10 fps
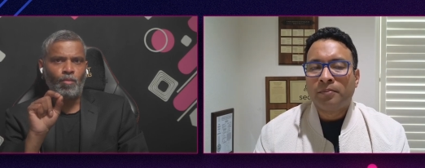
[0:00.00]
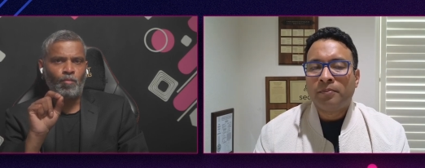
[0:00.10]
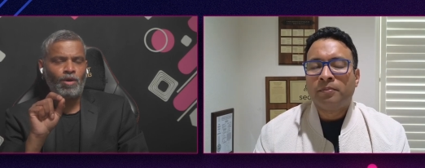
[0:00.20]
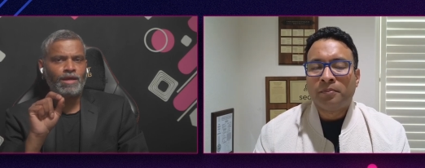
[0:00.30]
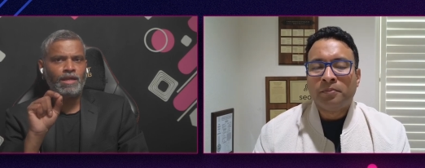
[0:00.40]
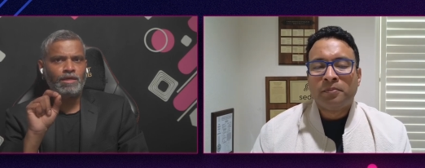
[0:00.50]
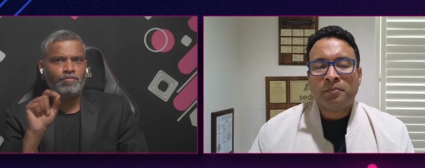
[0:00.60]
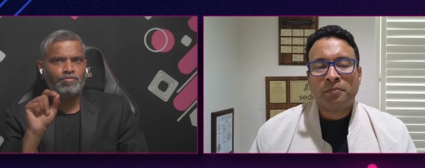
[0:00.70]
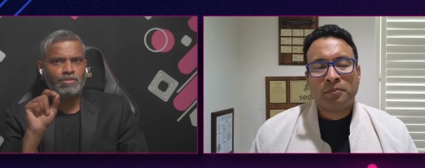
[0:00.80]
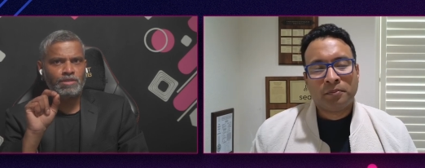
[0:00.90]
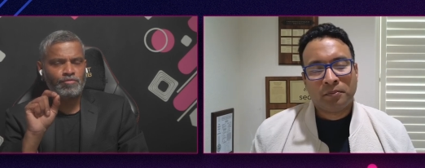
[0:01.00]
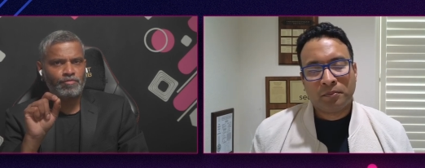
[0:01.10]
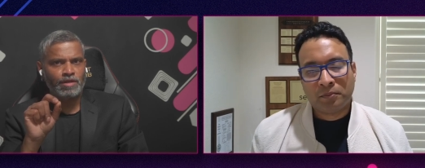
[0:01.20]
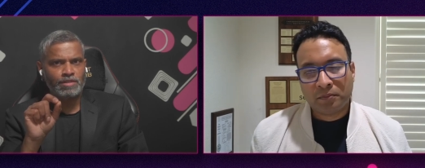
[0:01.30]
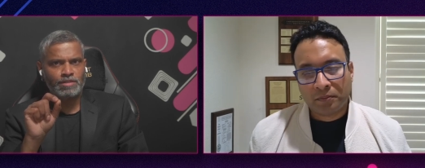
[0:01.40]
Speaker 1: what kind of
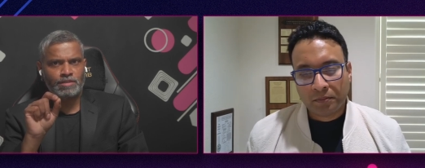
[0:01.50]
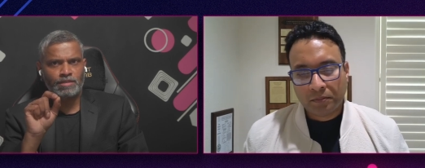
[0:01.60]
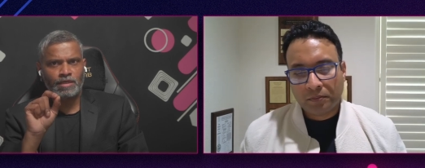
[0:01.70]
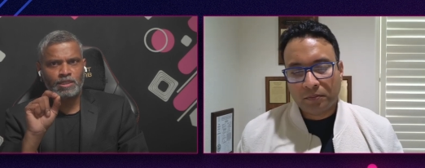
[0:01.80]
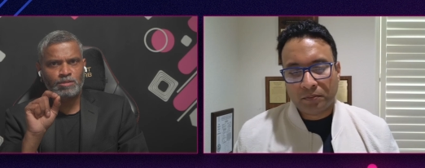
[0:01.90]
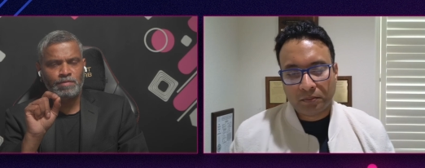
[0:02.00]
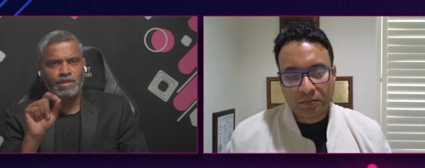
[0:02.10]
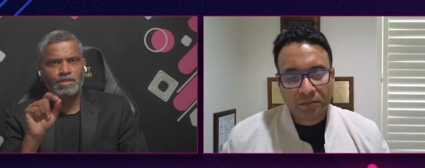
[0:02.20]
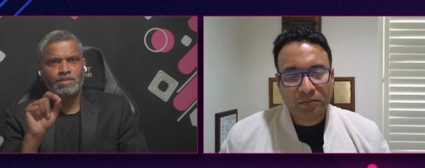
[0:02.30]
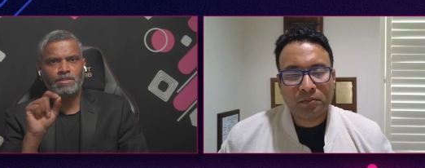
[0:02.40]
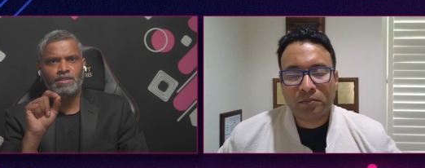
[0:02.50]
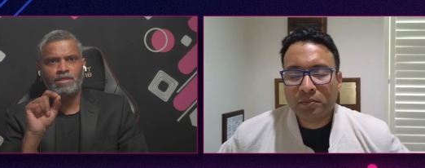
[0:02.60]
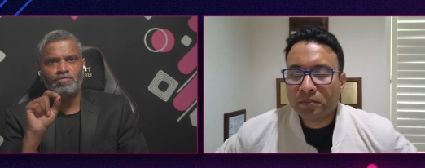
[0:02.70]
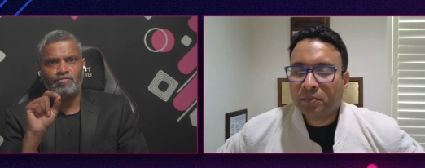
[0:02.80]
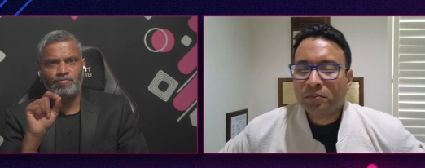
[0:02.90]
difference experience
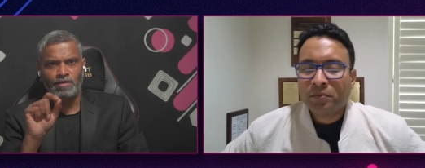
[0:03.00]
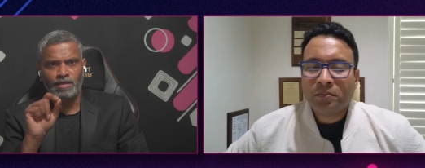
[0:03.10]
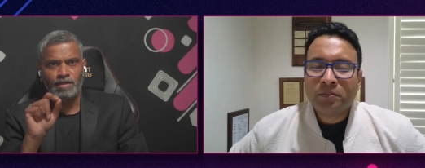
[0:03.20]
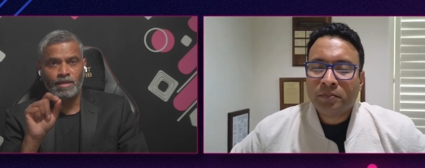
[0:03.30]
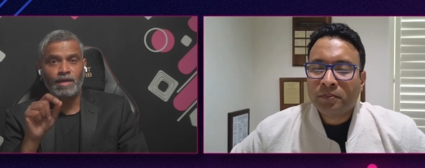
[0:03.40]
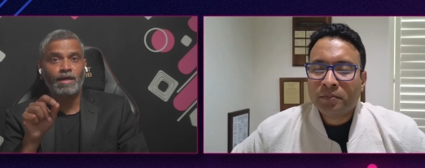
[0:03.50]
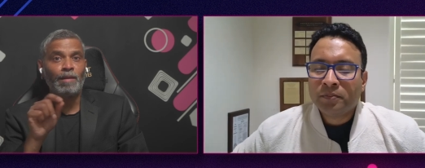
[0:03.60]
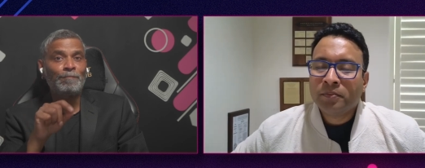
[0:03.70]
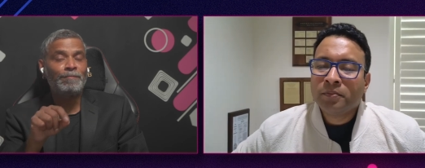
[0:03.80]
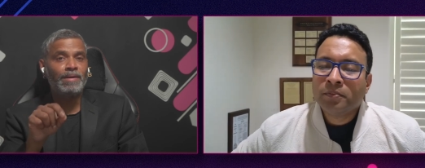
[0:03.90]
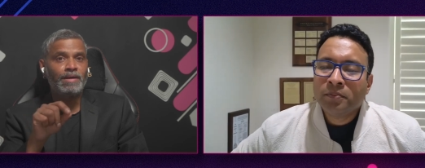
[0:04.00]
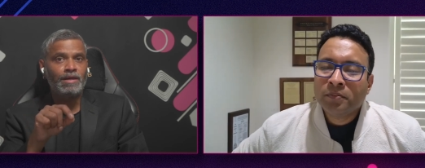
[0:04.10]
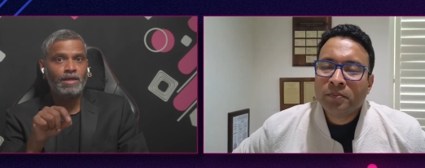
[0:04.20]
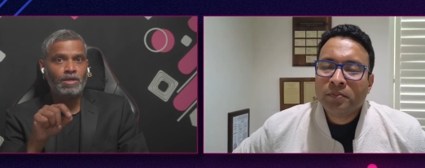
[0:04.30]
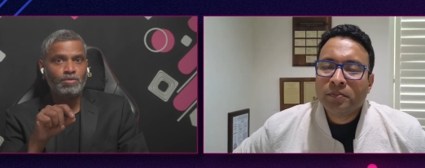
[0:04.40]
they feel
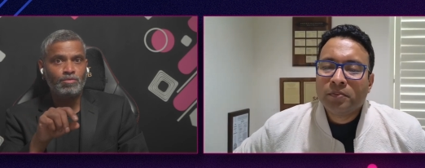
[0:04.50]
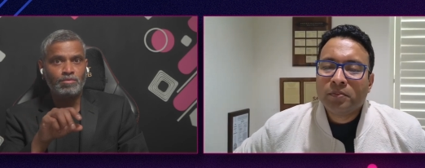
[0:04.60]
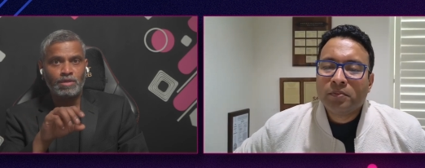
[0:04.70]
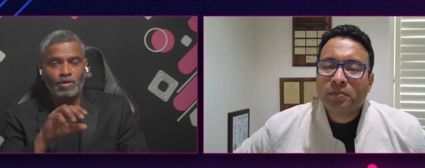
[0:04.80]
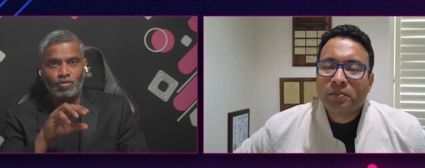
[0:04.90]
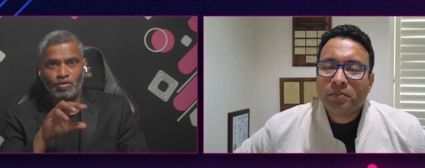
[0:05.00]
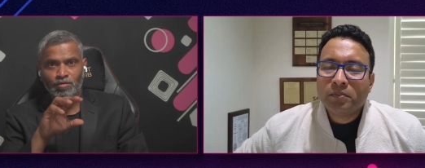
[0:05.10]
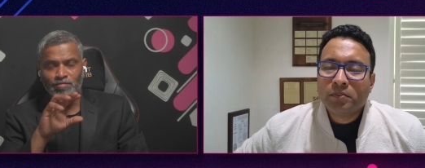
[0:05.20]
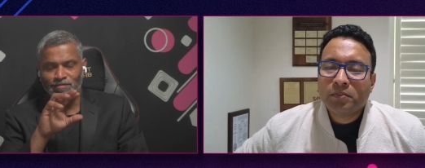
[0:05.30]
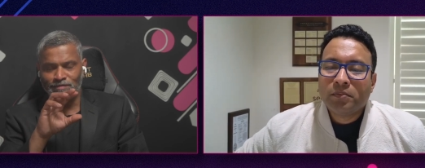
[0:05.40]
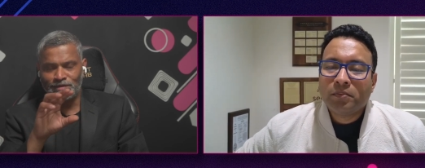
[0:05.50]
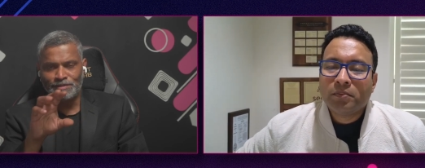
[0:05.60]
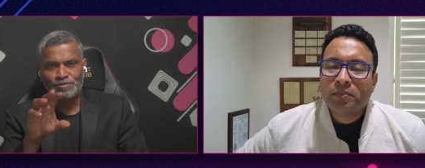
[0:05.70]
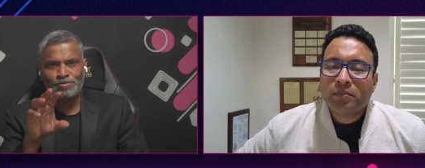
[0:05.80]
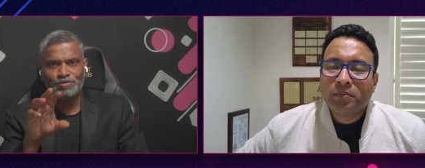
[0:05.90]
compared to the whole we
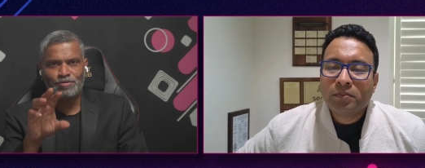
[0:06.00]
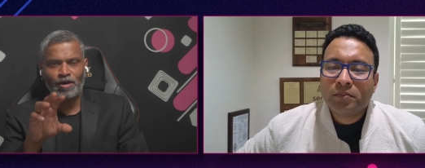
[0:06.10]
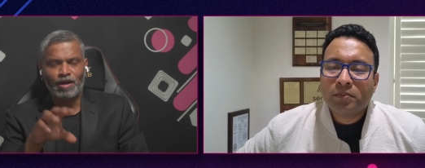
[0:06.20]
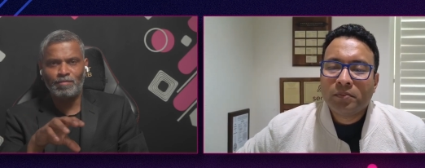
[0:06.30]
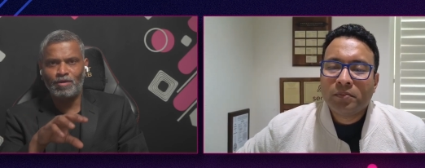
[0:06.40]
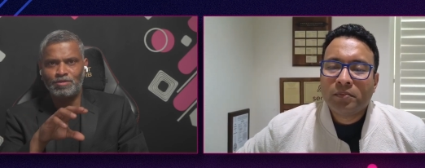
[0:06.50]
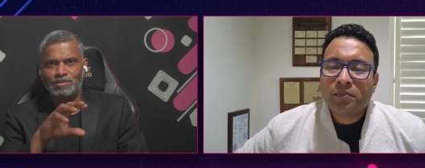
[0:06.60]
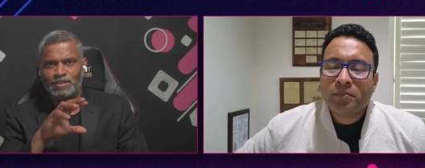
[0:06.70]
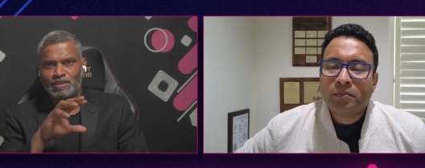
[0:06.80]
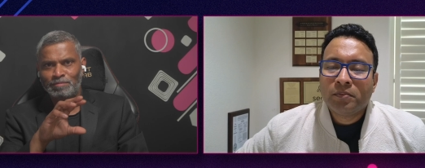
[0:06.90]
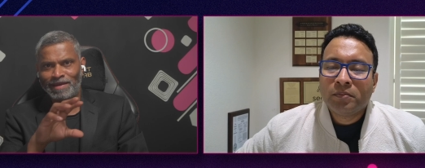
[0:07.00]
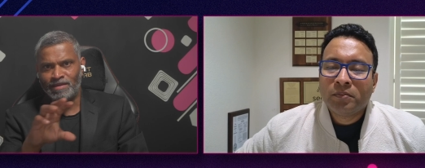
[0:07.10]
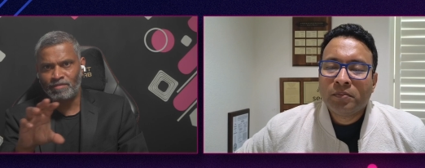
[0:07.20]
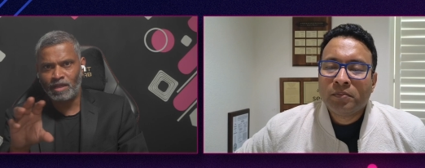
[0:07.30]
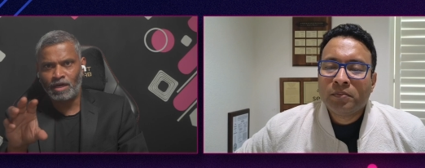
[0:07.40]
used to talk about single pane
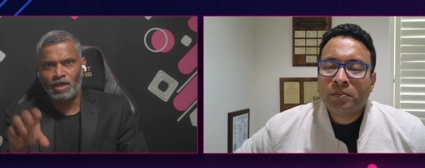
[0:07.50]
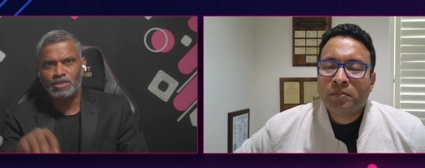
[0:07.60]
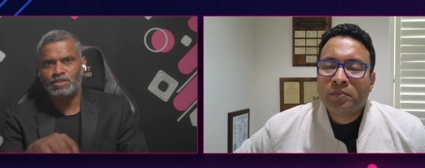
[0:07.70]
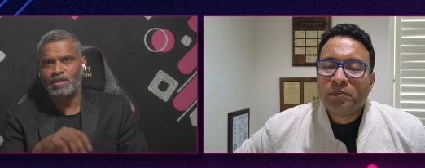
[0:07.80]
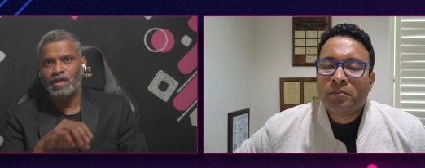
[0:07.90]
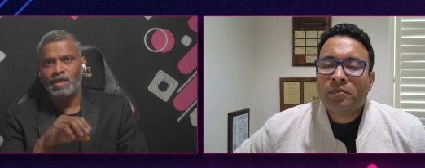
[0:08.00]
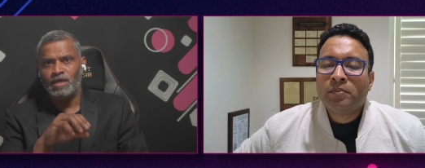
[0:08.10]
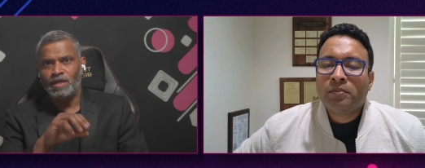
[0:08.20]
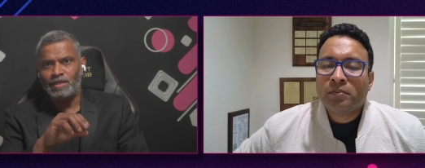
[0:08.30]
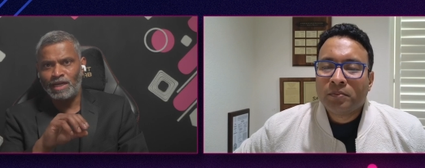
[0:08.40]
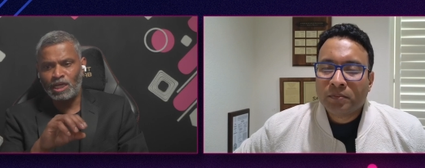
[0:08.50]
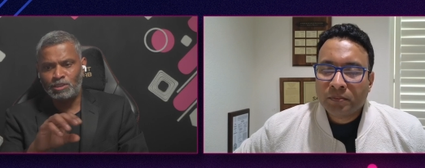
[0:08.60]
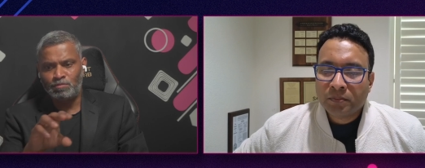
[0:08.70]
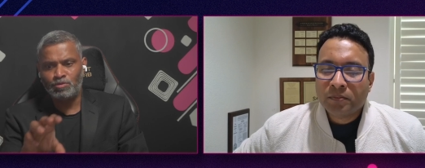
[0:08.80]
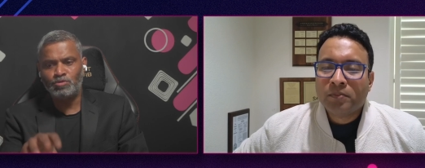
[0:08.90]
of glass,
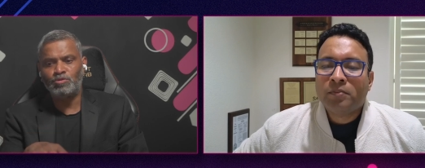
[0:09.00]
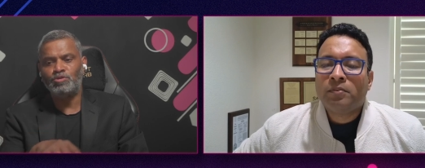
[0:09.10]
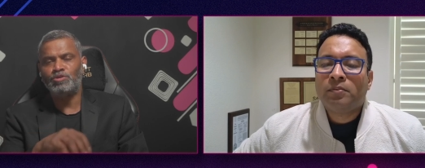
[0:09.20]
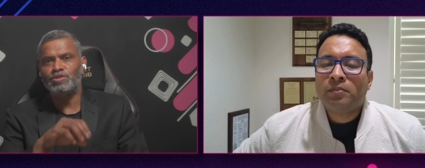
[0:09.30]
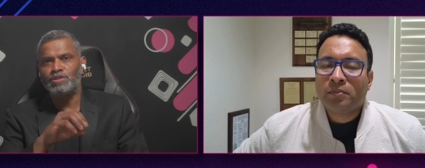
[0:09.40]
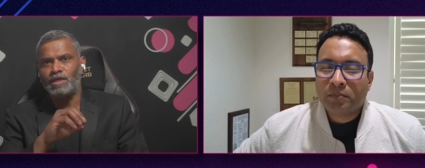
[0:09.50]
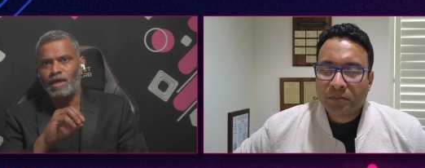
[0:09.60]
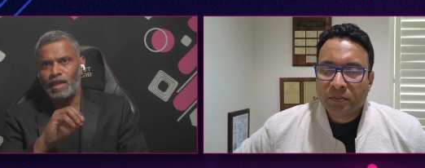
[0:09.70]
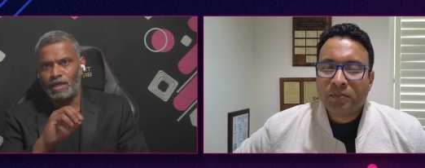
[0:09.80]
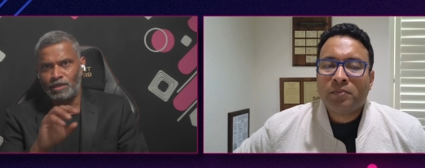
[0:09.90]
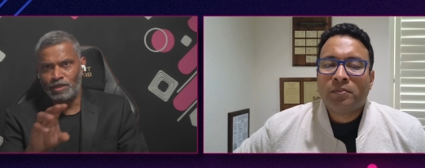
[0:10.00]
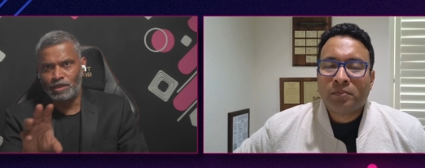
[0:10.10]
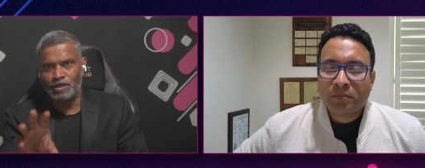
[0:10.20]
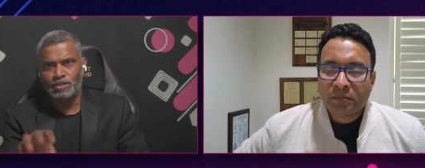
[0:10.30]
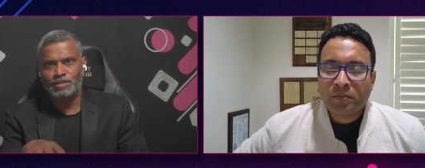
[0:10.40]
dashboards,
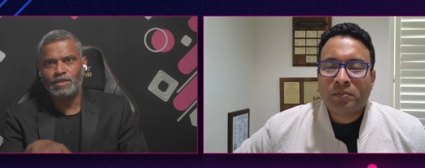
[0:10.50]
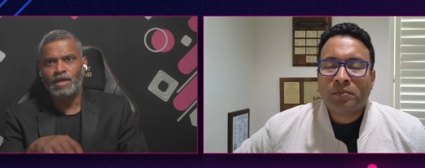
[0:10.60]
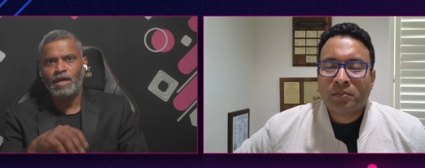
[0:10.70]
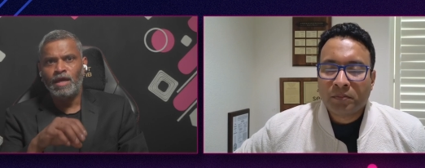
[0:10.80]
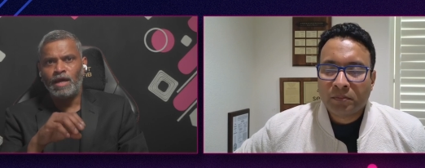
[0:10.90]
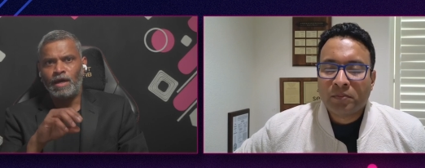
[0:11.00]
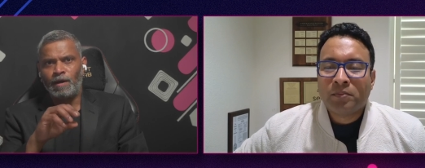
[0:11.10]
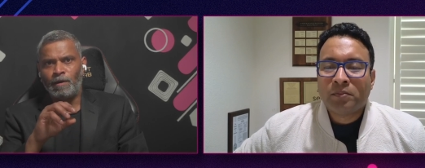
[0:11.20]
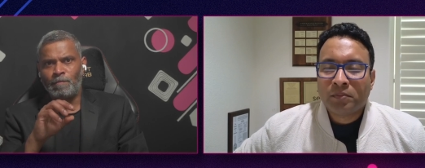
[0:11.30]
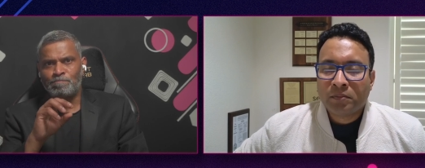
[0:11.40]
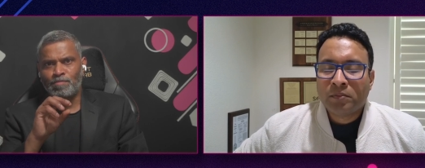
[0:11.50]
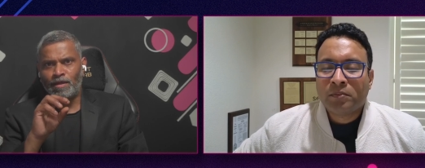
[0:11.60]
alerts, uh,